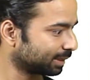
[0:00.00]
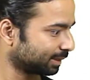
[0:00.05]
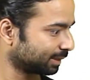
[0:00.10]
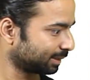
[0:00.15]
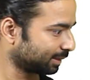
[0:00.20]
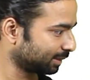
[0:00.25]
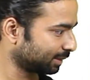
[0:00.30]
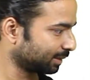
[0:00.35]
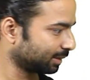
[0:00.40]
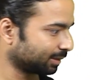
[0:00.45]

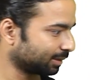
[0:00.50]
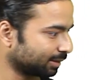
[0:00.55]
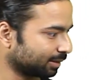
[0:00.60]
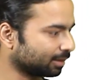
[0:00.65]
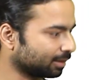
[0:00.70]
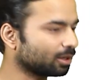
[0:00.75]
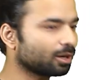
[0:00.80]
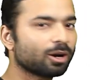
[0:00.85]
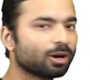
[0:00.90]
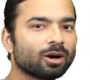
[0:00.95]
slowly
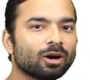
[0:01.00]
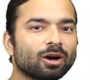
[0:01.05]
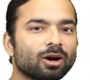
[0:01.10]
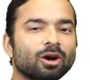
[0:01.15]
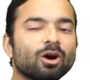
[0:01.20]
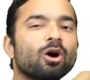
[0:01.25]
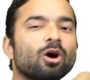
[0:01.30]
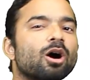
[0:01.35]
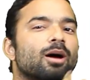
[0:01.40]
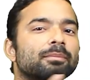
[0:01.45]
and
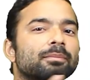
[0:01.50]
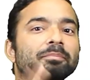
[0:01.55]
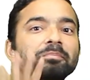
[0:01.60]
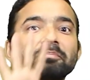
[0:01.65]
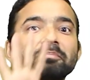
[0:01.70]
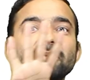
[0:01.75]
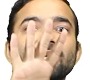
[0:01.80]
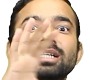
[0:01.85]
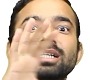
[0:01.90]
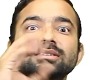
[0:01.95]
gradually pour
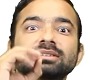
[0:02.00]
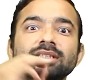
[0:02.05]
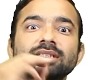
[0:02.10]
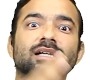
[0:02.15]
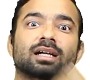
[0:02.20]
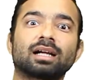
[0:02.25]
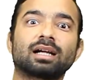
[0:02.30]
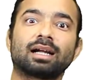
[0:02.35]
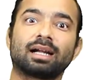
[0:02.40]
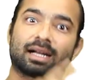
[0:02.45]
water
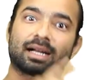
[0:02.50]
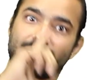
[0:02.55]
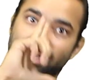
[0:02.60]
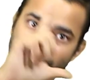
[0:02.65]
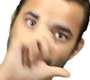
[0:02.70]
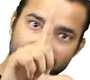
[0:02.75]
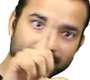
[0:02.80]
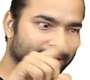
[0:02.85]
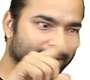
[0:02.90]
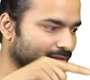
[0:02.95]

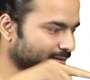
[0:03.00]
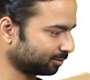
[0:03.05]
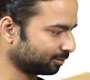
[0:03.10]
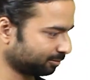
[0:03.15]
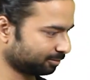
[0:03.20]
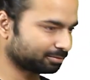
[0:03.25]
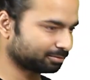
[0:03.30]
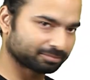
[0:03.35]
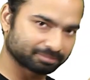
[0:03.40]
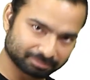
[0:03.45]

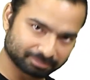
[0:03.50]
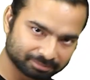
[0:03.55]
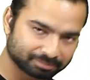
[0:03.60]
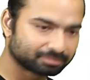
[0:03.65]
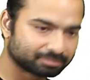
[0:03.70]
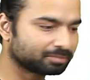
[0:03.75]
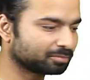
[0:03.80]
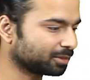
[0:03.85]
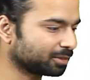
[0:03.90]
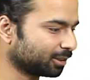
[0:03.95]

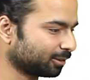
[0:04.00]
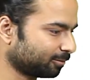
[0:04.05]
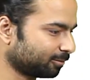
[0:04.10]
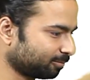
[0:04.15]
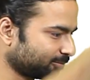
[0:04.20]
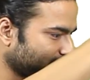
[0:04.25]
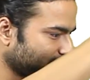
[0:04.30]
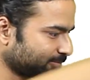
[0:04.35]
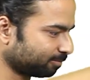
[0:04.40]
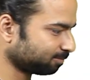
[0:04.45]
50
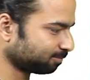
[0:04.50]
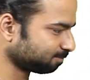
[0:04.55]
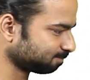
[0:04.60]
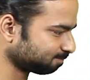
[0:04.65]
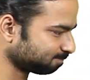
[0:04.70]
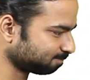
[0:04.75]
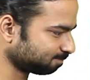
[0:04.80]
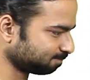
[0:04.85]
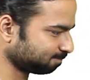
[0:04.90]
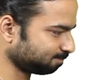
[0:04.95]
ml
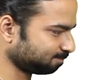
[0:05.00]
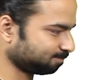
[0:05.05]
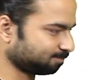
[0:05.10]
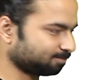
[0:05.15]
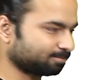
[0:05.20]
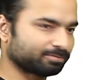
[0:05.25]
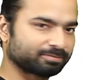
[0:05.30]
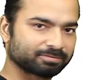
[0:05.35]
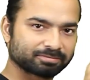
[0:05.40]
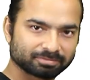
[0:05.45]
at a time
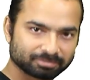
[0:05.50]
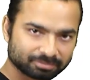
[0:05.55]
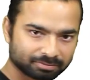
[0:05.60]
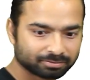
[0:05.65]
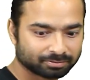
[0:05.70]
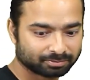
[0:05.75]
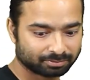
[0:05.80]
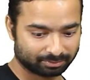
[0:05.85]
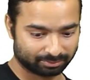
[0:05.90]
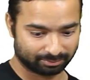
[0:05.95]

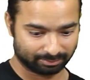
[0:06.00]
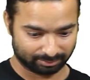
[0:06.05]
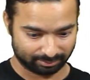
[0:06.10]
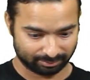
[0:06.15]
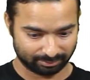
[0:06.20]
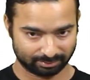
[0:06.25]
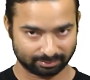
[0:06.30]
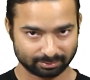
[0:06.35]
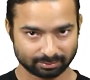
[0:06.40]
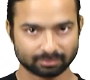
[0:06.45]
into the
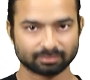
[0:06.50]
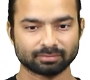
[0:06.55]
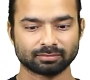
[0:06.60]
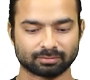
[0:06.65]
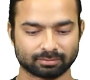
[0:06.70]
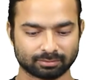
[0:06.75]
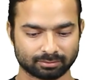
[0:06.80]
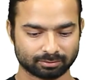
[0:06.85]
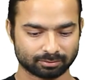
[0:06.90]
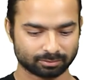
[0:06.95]
center of the
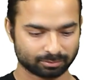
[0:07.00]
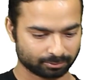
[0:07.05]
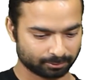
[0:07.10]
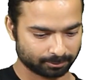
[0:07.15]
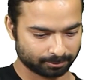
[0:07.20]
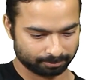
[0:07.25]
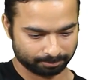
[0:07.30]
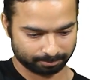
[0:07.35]
sample